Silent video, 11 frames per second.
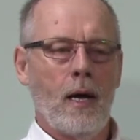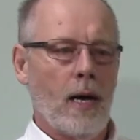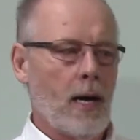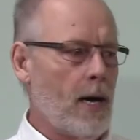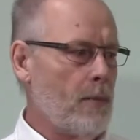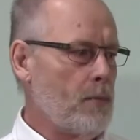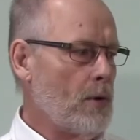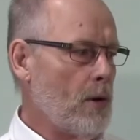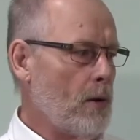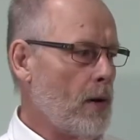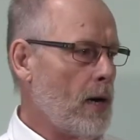um, you
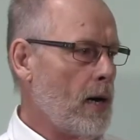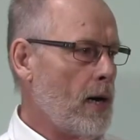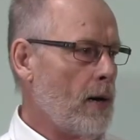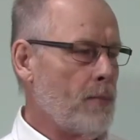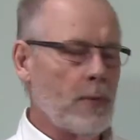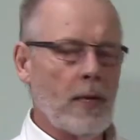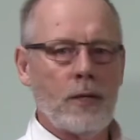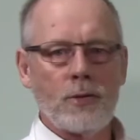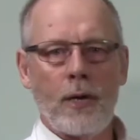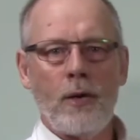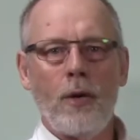know, uh,
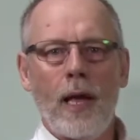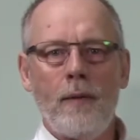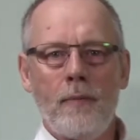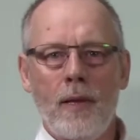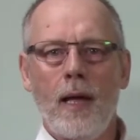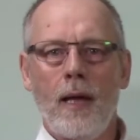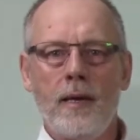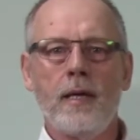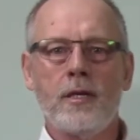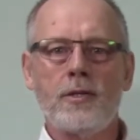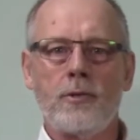so I know that that
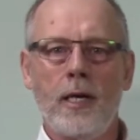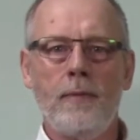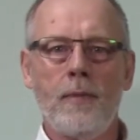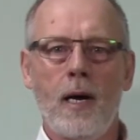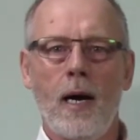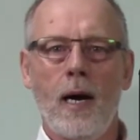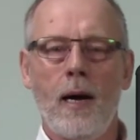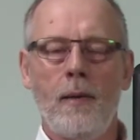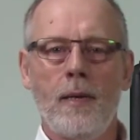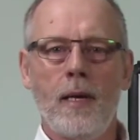industry, uh,